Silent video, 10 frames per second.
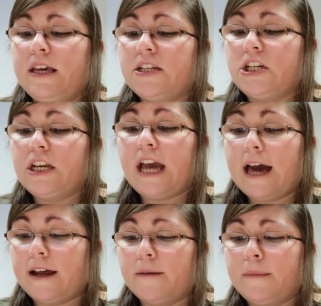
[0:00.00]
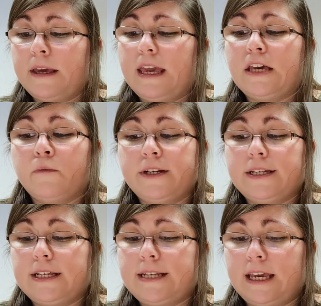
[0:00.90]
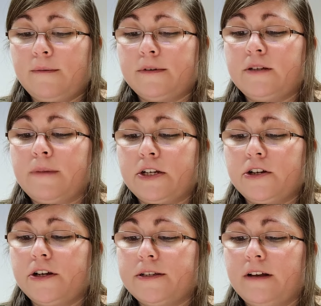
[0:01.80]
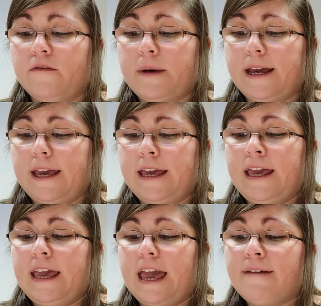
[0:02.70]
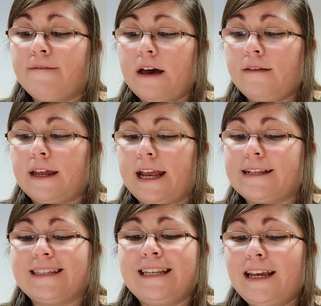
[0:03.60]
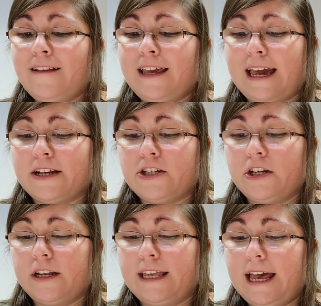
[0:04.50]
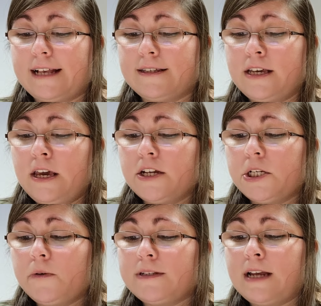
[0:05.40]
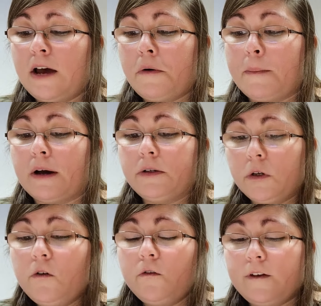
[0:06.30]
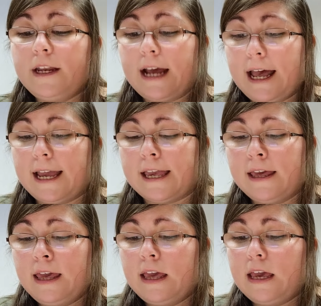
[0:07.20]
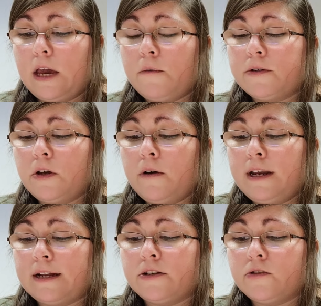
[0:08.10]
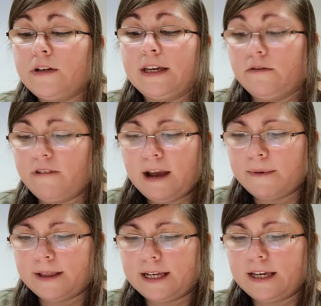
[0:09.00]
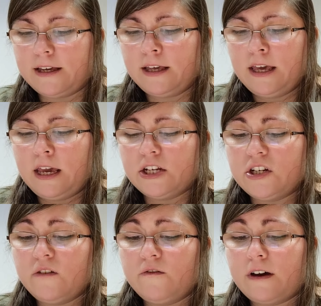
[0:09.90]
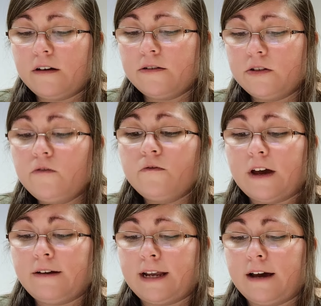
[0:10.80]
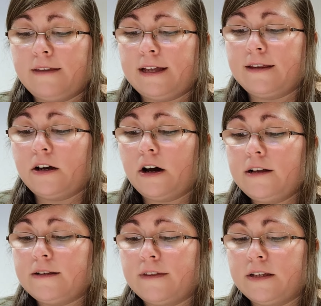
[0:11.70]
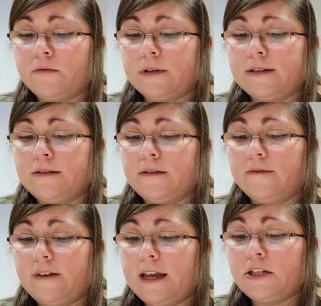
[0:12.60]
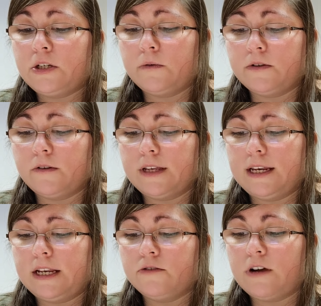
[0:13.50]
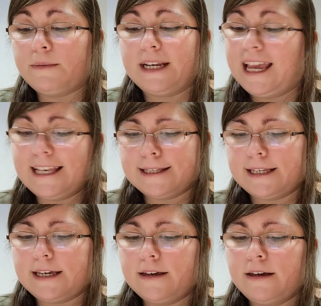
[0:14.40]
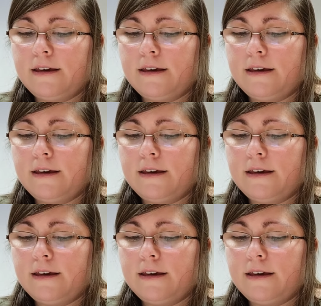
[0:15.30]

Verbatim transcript: She got up and went to the table to measure herself by it, and found that as nearly as she could guess, she was now about two feet high and was going on shrinking rapidly. She soon found out that the cause of this was the fan she was holding and dropped it hastily,